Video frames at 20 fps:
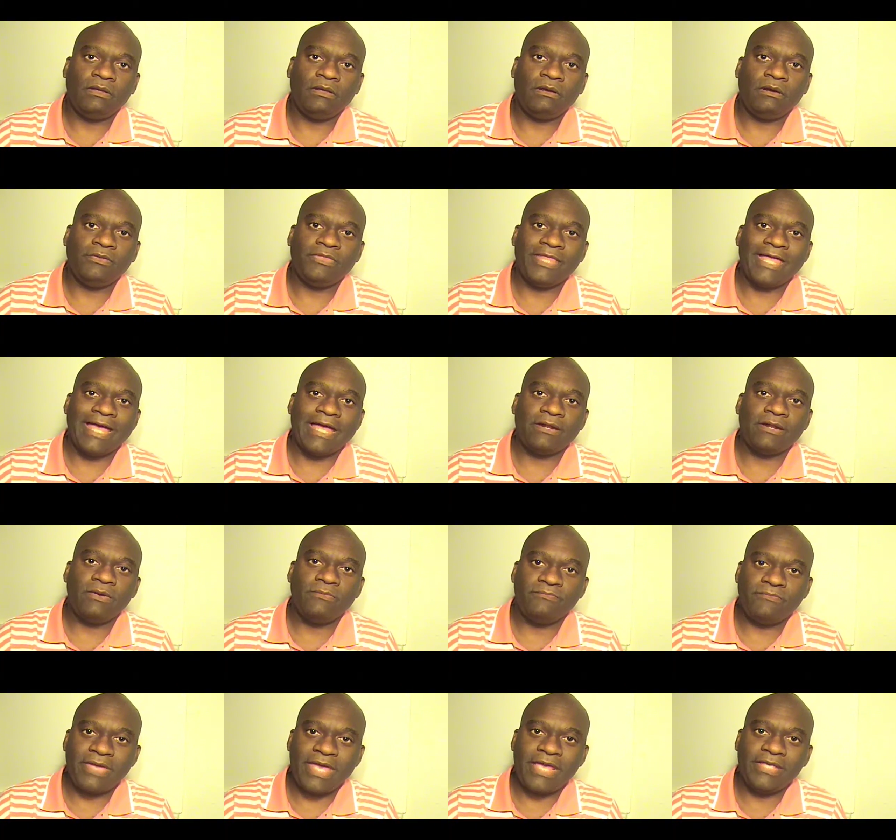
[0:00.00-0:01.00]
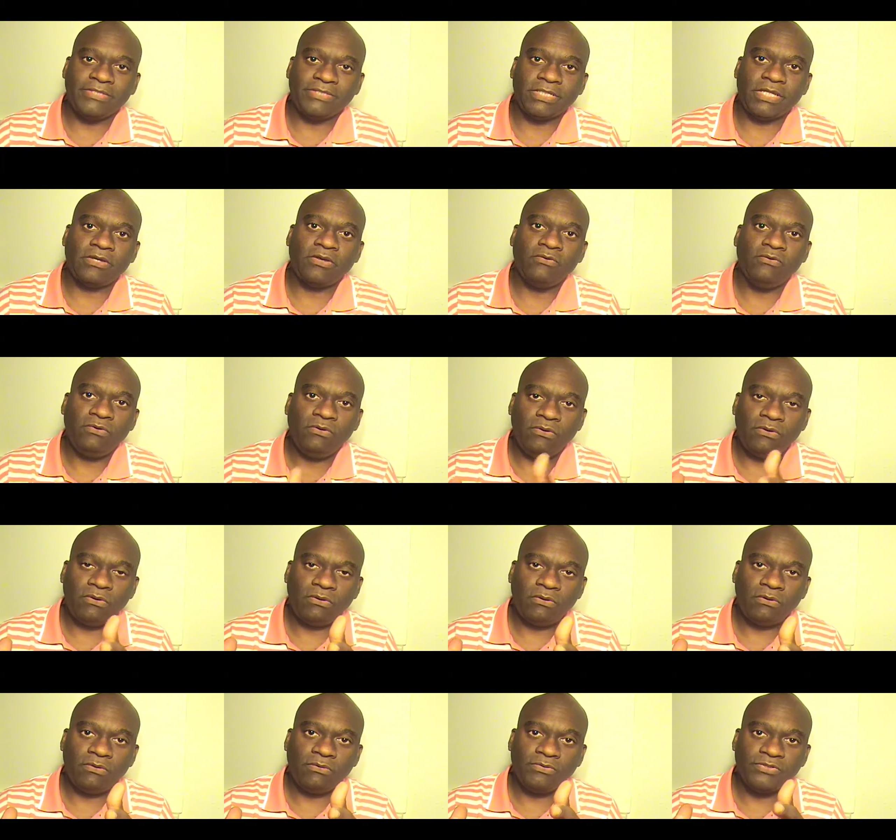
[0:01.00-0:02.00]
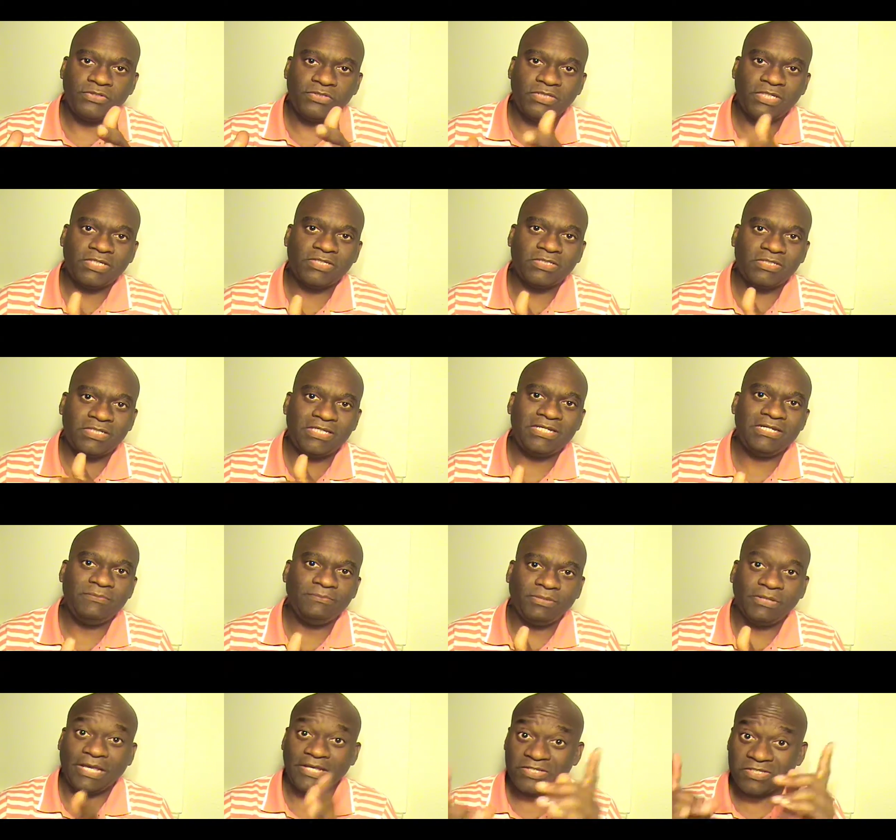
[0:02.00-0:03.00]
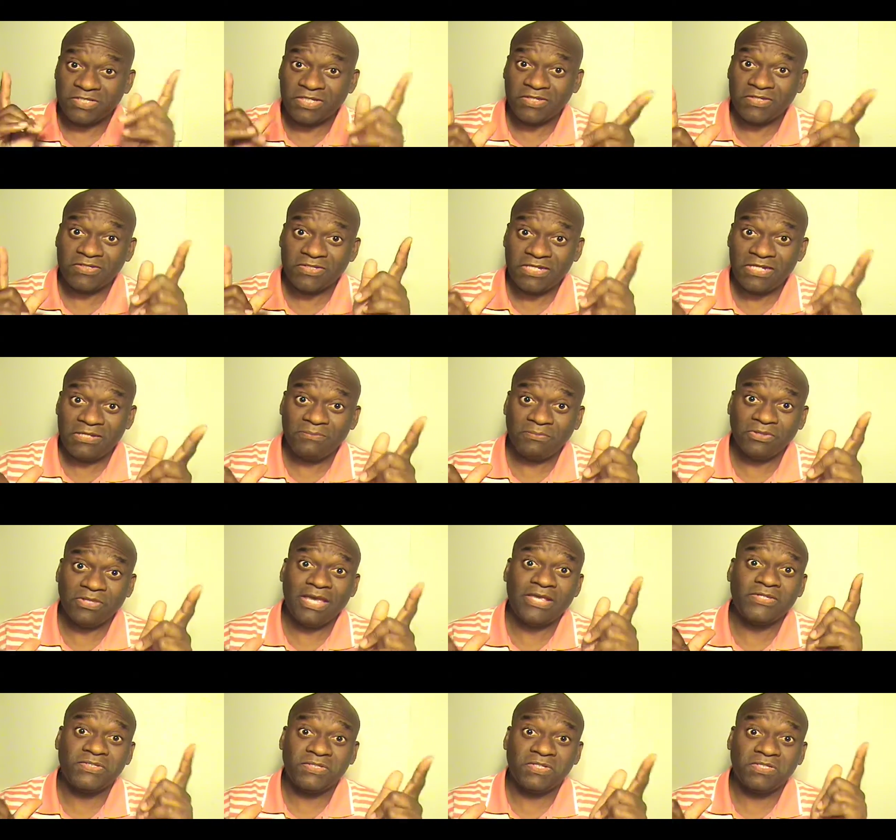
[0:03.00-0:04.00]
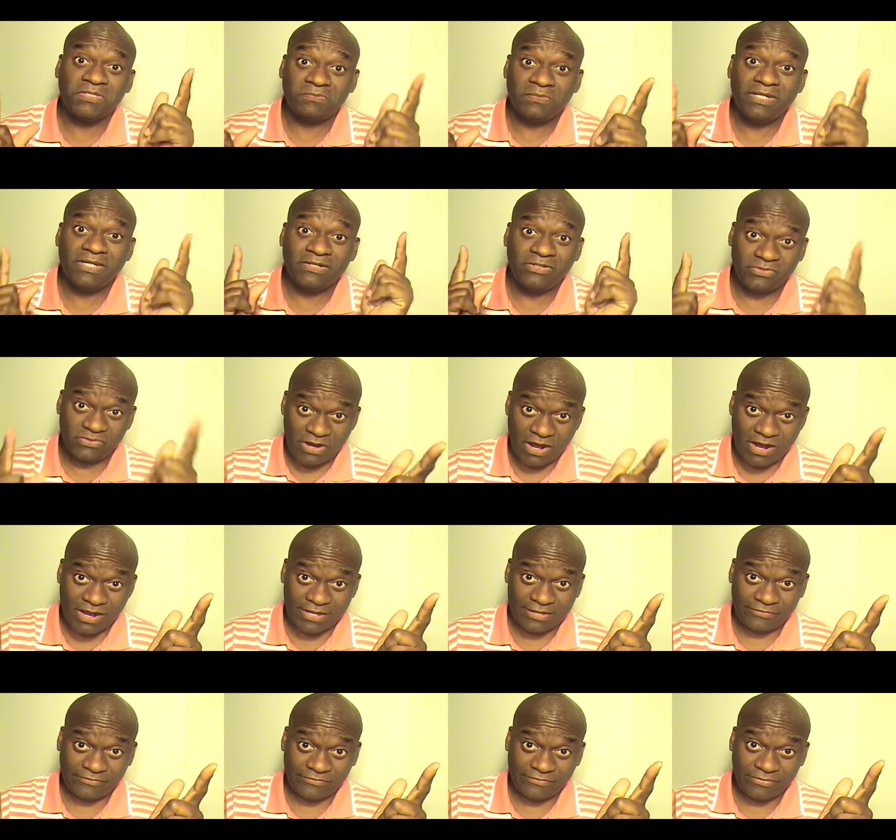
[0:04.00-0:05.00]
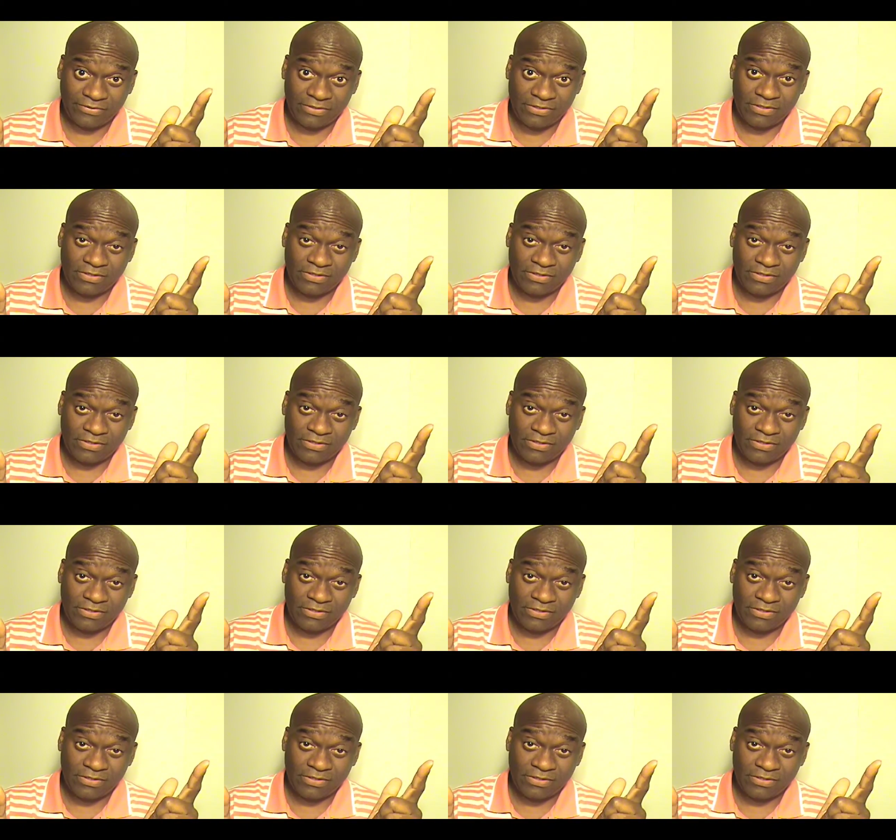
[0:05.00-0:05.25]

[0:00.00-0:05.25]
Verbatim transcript: On that amazing 16-play, 6-minute drive